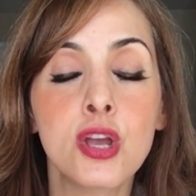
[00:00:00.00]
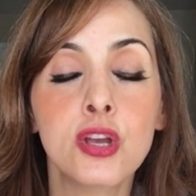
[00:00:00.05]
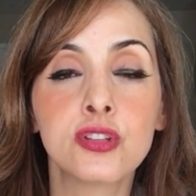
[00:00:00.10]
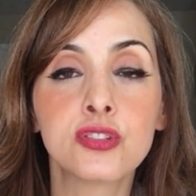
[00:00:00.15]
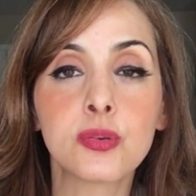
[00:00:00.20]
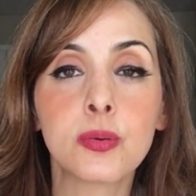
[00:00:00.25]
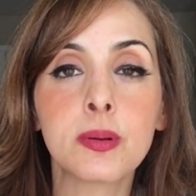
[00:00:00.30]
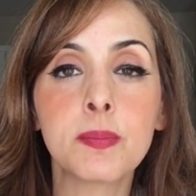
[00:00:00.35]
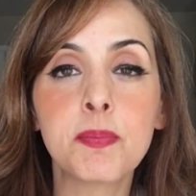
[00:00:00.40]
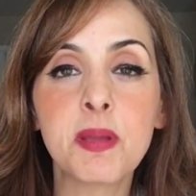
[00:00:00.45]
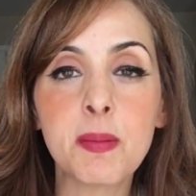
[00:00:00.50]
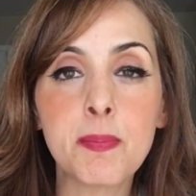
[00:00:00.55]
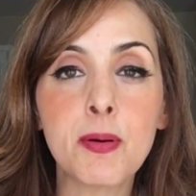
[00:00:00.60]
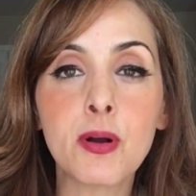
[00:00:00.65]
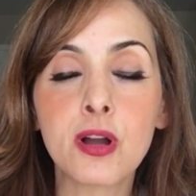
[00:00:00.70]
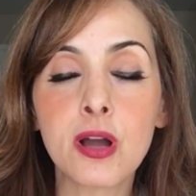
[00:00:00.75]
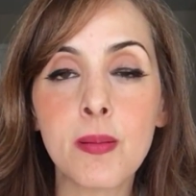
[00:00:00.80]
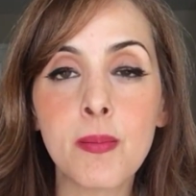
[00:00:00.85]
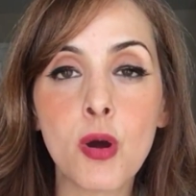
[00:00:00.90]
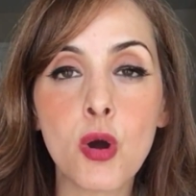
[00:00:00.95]
So when
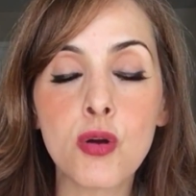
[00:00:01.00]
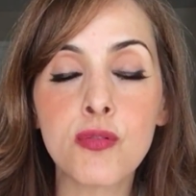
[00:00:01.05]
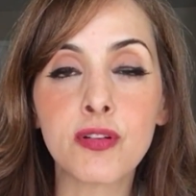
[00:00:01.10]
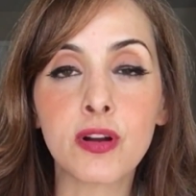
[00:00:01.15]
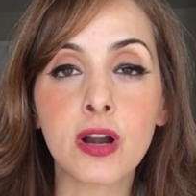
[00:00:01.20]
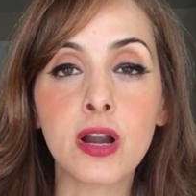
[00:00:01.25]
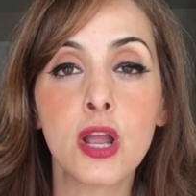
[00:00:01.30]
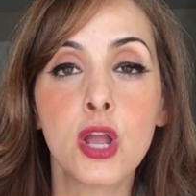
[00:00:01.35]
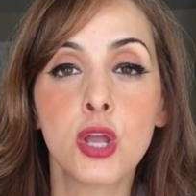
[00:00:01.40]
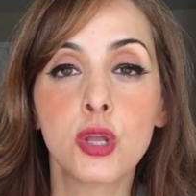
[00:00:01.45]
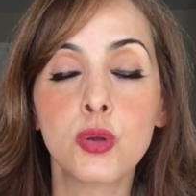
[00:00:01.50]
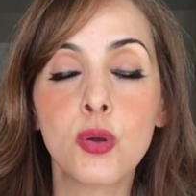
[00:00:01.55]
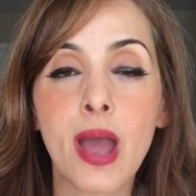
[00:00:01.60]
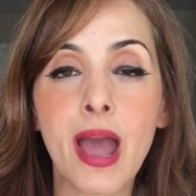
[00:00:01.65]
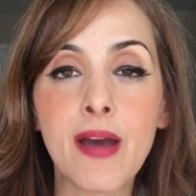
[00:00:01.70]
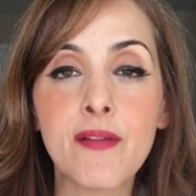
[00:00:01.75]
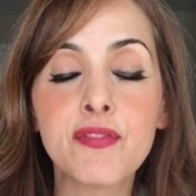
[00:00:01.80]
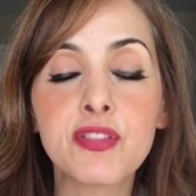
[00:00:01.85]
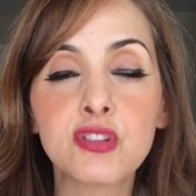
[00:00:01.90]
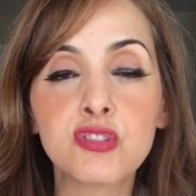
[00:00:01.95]
people come over, you
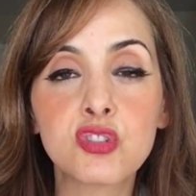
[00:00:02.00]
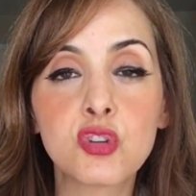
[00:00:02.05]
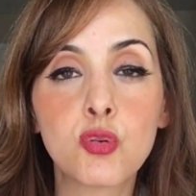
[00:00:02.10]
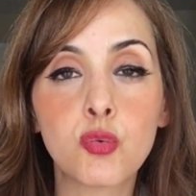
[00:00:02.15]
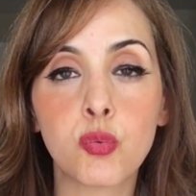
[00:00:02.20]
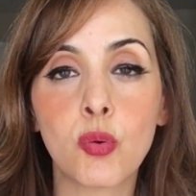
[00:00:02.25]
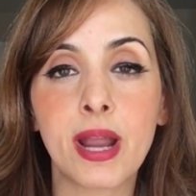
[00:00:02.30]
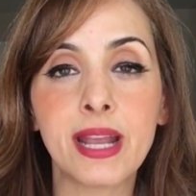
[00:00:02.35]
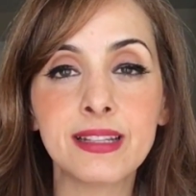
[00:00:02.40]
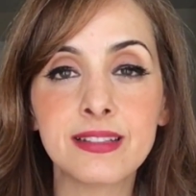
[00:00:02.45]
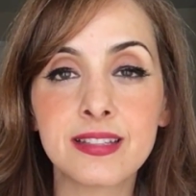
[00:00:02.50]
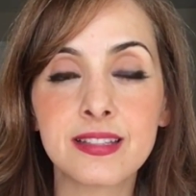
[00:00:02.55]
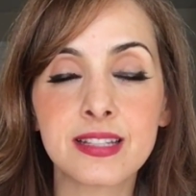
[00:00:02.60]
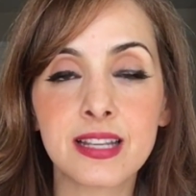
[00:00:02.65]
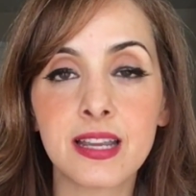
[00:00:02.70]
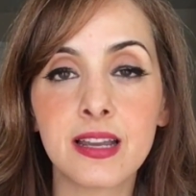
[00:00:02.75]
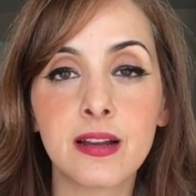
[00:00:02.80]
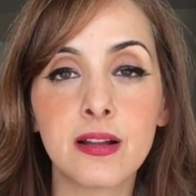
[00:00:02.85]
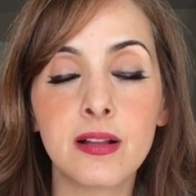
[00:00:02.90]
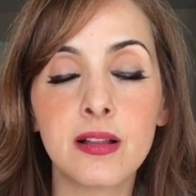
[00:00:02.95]
have this great
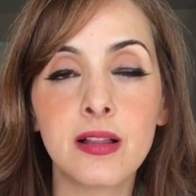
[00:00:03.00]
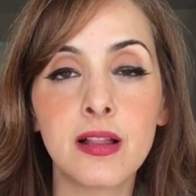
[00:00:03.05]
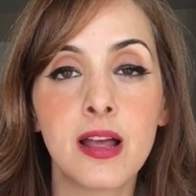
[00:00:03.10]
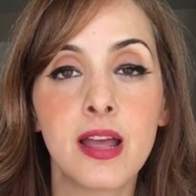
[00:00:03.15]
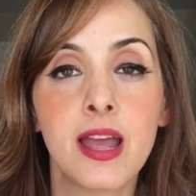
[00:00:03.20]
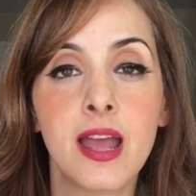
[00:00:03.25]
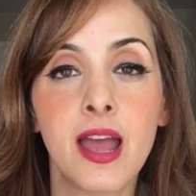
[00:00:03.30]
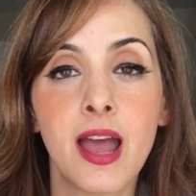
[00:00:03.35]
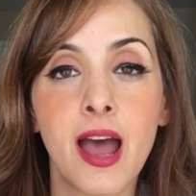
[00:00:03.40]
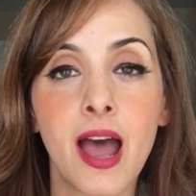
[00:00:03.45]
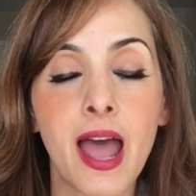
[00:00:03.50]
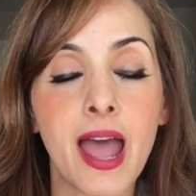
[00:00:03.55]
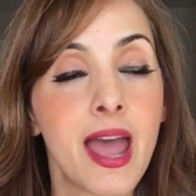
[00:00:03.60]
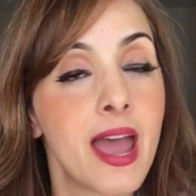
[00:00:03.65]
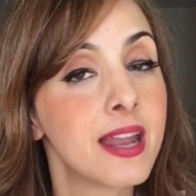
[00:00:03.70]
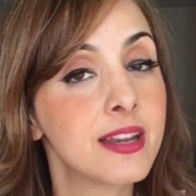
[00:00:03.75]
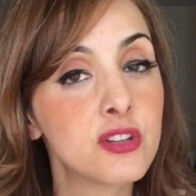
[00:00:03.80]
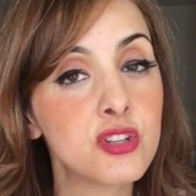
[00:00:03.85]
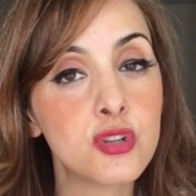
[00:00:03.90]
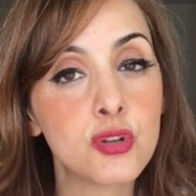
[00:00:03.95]
skill,
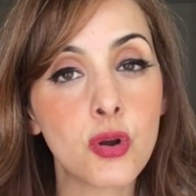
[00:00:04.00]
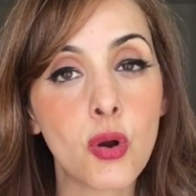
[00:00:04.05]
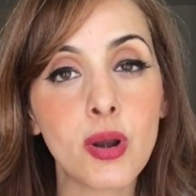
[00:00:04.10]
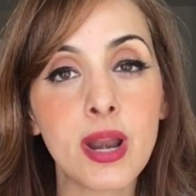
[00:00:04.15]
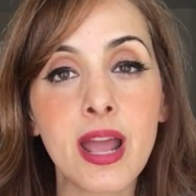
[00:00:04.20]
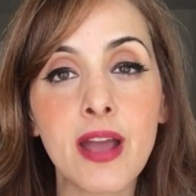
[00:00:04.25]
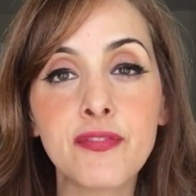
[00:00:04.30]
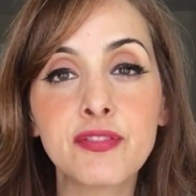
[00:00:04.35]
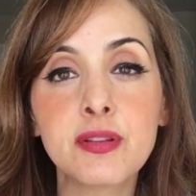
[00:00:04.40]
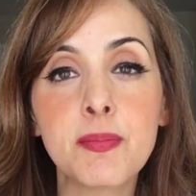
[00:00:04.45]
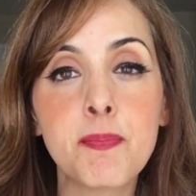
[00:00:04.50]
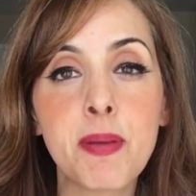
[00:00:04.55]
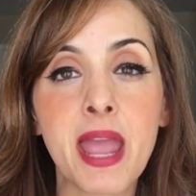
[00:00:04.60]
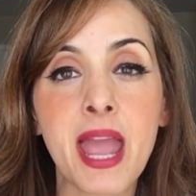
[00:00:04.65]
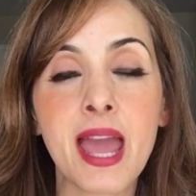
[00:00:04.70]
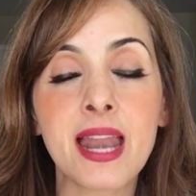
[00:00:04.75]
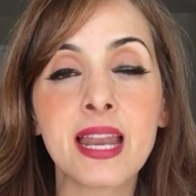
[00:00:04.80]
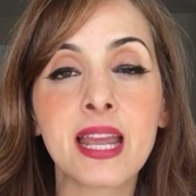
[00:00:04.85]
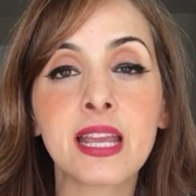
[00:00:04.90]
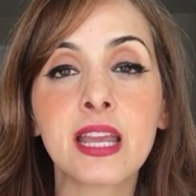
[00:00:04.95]
and you don't have to
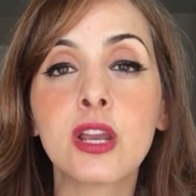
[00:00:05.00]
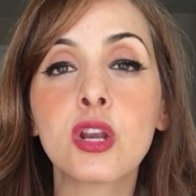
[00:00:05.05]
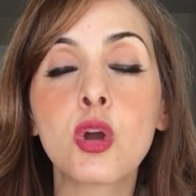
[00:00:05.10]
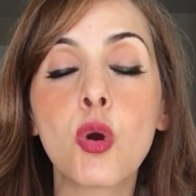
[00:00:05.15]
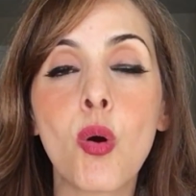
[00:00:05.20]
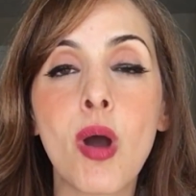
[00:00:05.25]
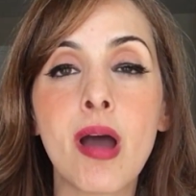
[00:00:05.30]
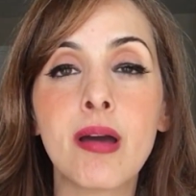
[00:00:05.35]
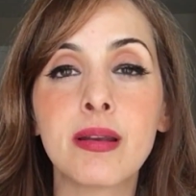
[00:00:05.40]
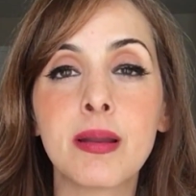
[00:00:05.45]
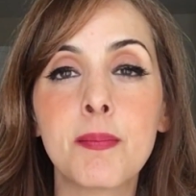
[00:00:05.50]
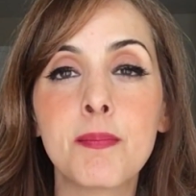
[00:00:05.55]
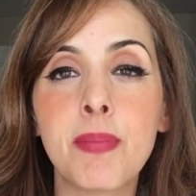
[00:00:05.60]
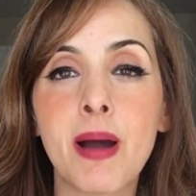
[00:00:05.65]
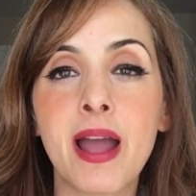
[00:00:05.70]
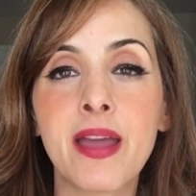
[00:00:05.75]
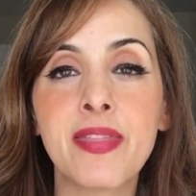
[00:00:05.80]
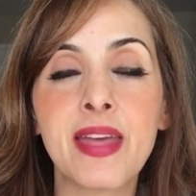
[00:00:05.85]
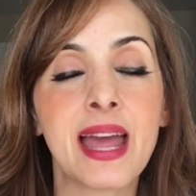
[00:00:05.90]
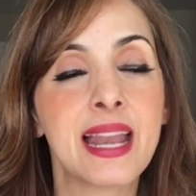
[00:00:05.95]
panic and go out and
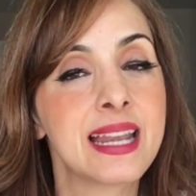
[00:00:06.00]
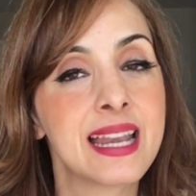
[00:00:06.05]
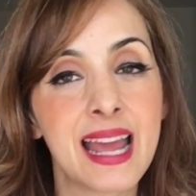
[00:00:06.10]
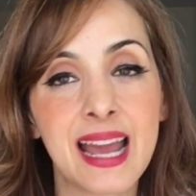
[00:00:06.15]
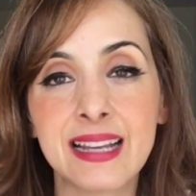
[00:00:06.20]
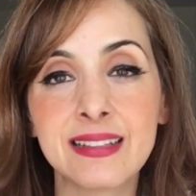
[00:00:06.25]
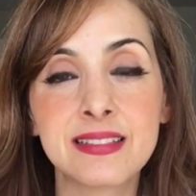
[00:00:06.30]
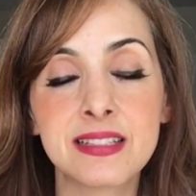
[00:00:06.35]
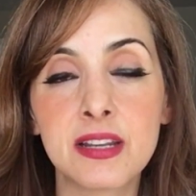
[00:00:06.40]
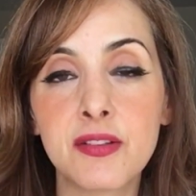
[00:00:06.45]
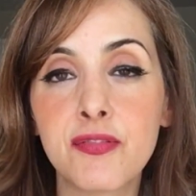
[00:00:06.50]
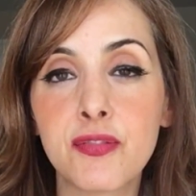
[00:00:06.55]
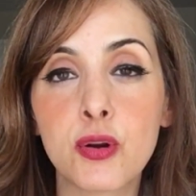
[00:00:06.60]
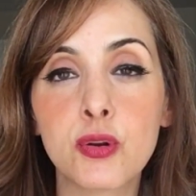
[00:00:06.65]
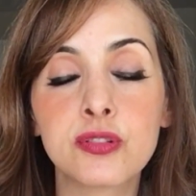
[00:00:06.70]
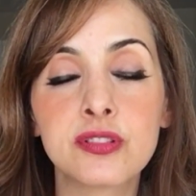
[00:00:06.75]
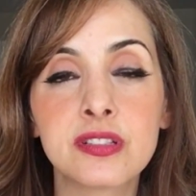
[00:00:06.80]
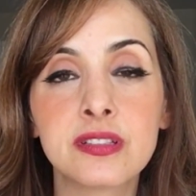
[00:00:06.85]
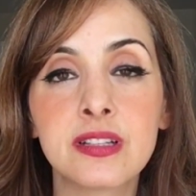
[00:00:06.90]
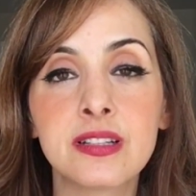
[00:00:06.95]
buy that nasty
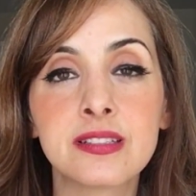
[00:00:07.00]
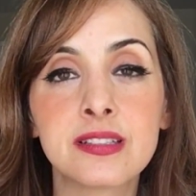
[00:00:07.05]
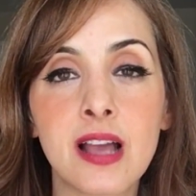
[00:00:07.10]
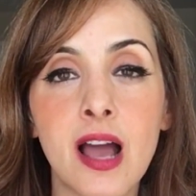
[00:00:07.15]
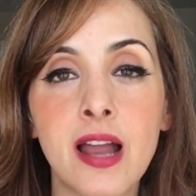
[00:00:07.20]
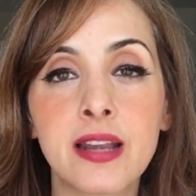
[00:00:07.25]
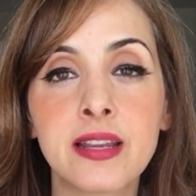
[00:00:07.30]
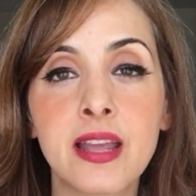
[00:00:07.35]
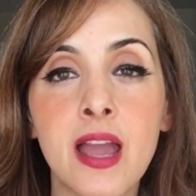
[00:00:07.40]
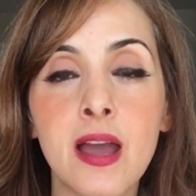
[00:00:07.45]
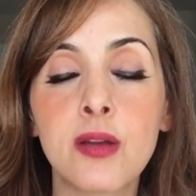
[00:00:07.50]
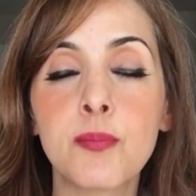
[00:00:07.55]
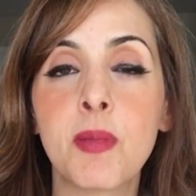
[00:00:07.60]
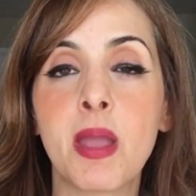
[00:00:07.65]
frozen lasagna.